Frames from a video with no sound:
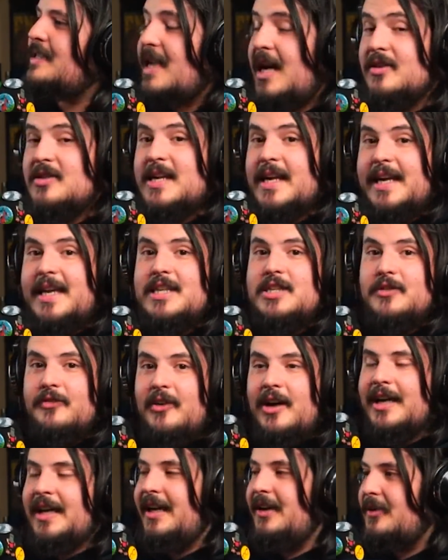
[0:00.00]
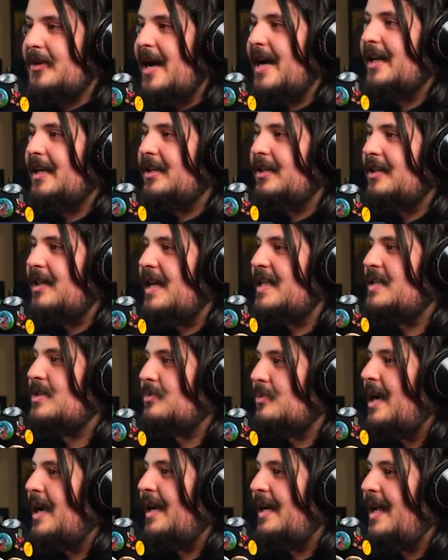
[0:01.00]
sounds like he's fucking radicalized
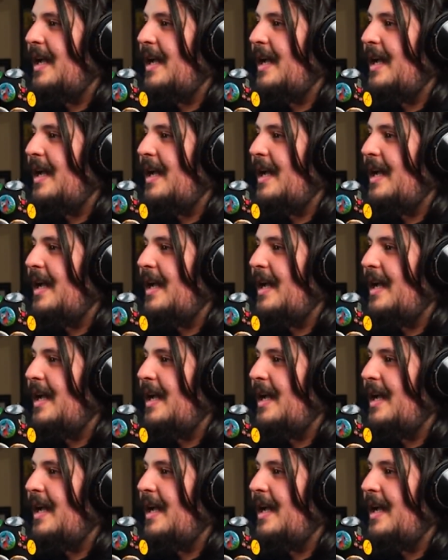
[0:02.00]
right